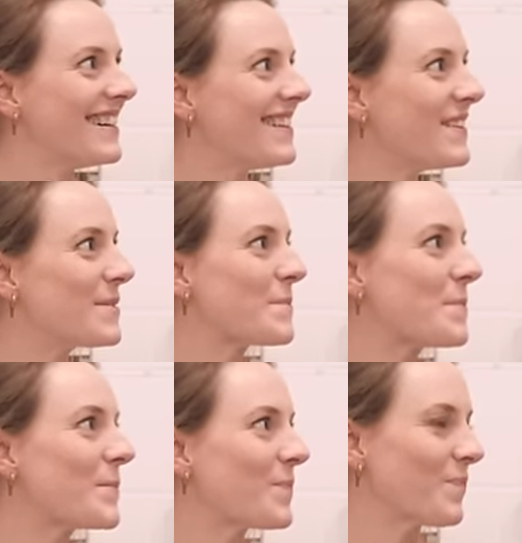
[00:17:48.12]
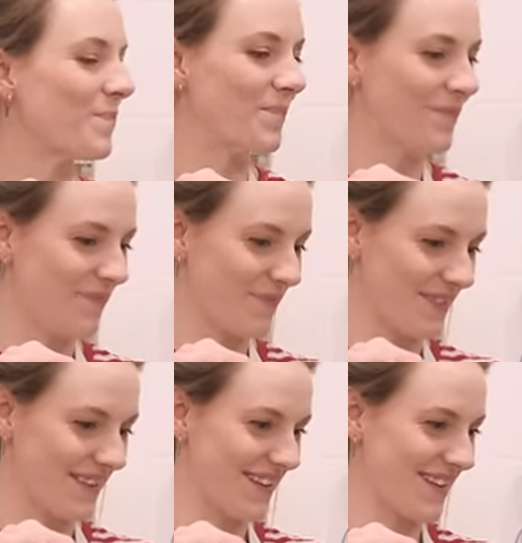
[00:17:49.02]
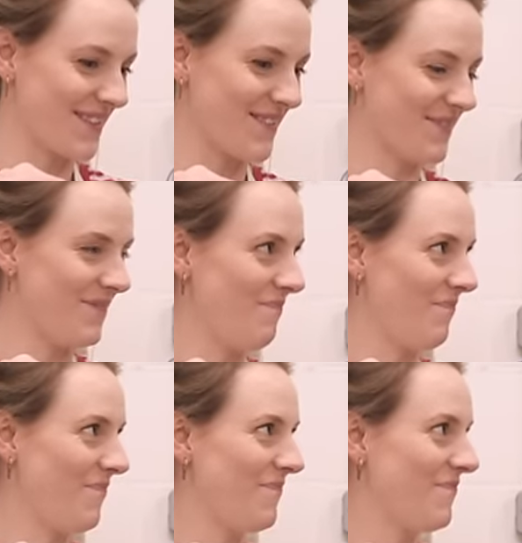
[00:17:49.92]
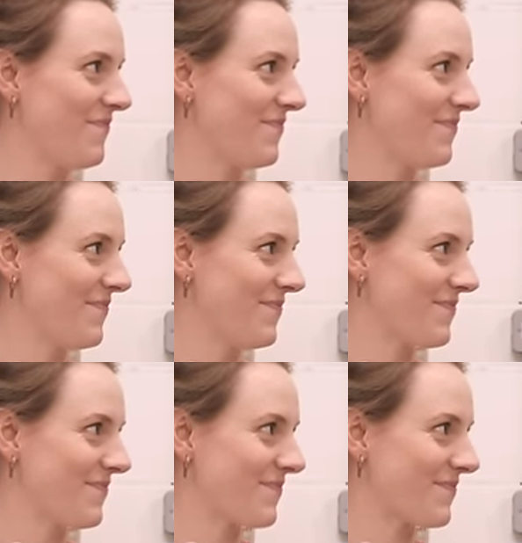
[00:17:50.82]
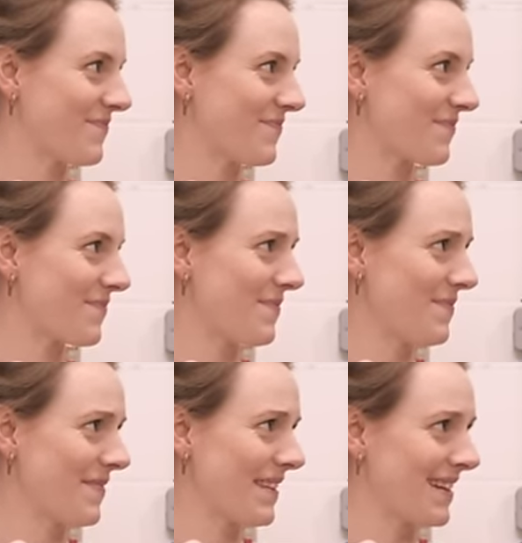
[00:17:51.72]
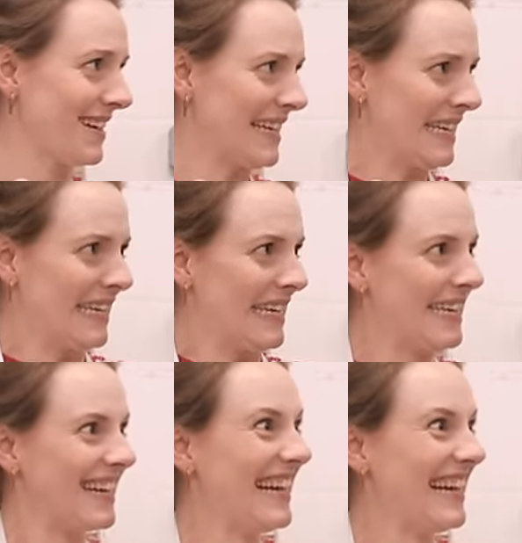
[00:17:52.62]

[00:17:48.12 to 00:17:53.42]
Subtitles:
(silent)